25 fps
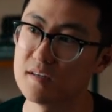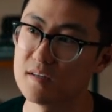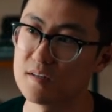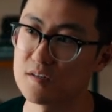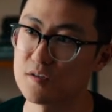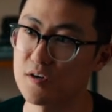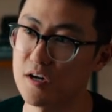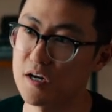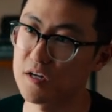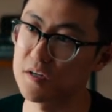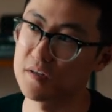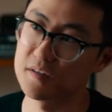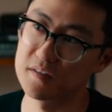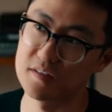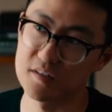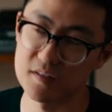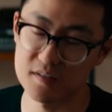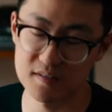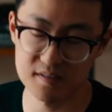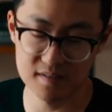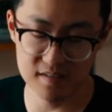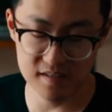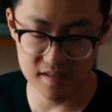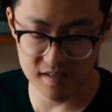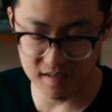try to
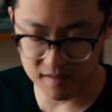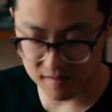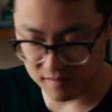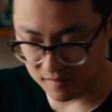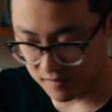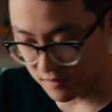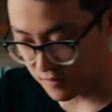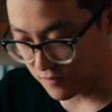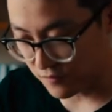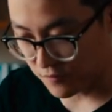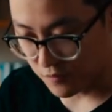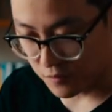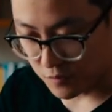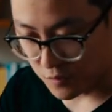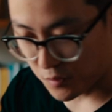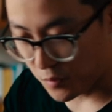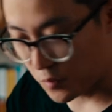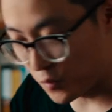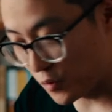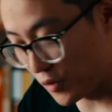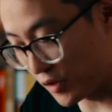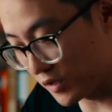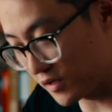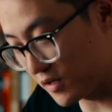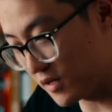just like look for
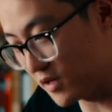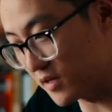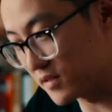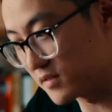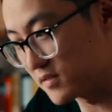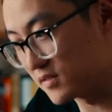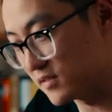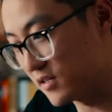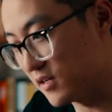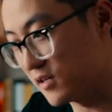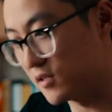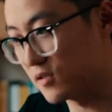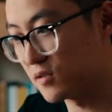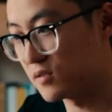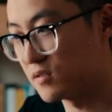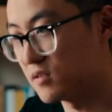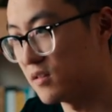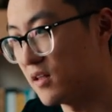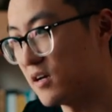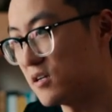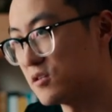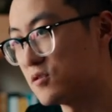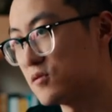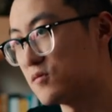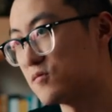what is it
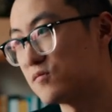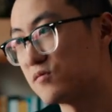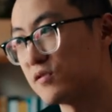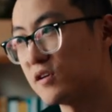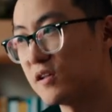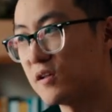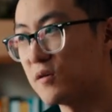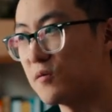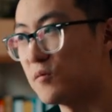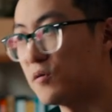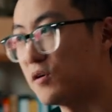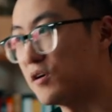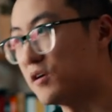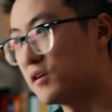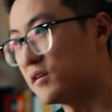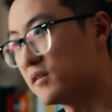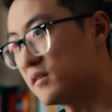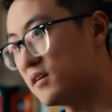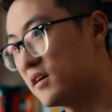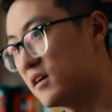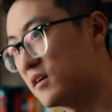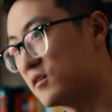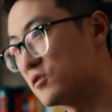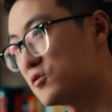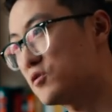that you really
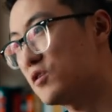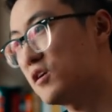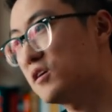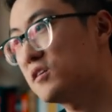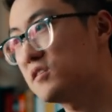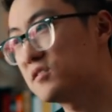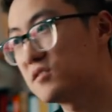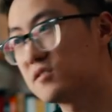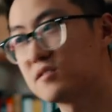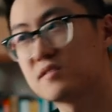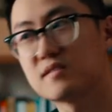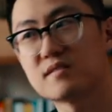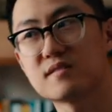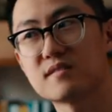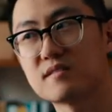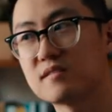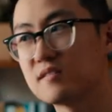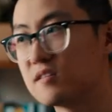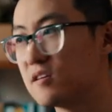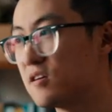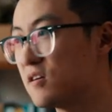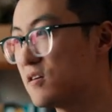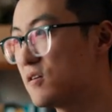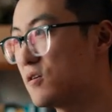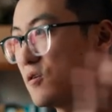want and try to just
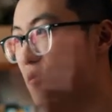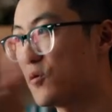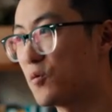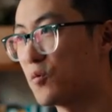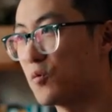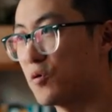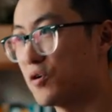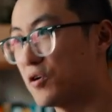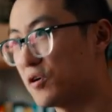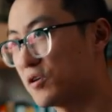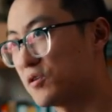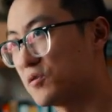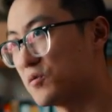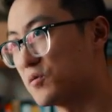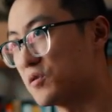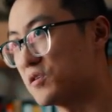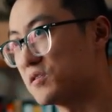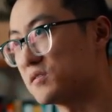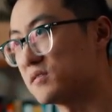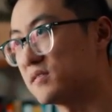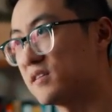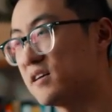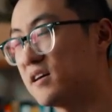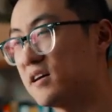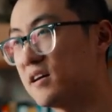steer your work
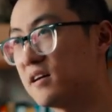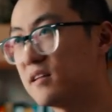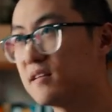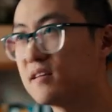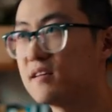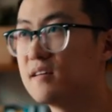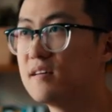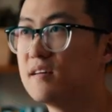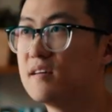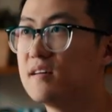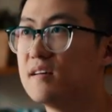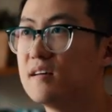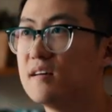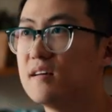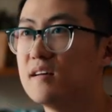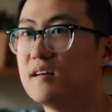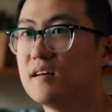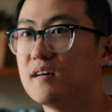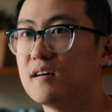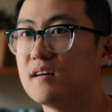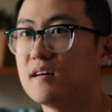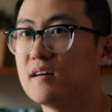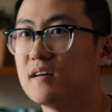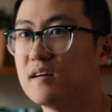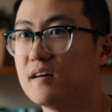towards that.
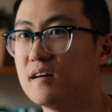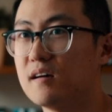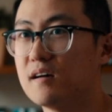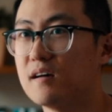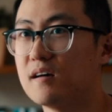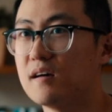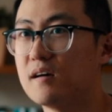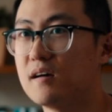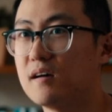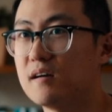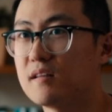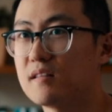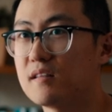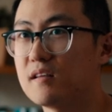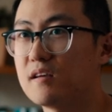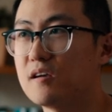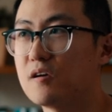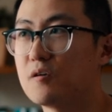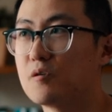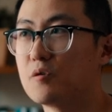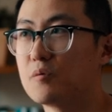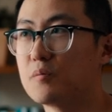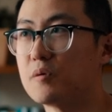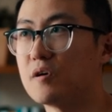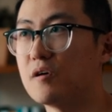Uh, I think
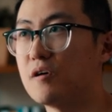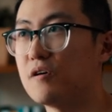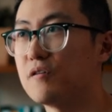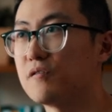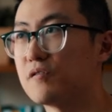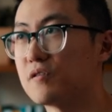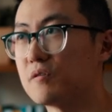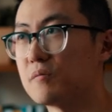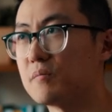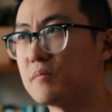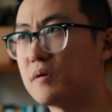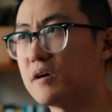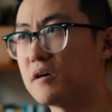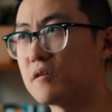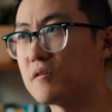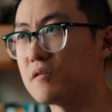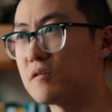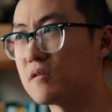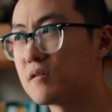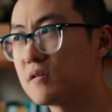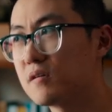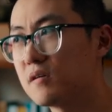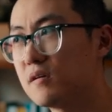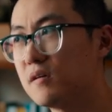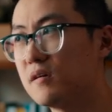it'll be all for the
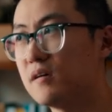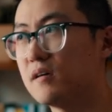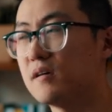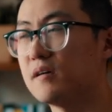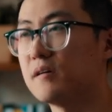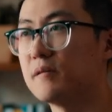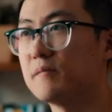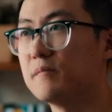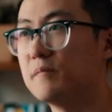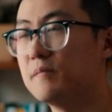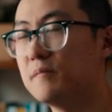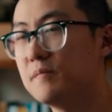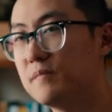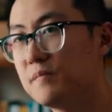better. Um,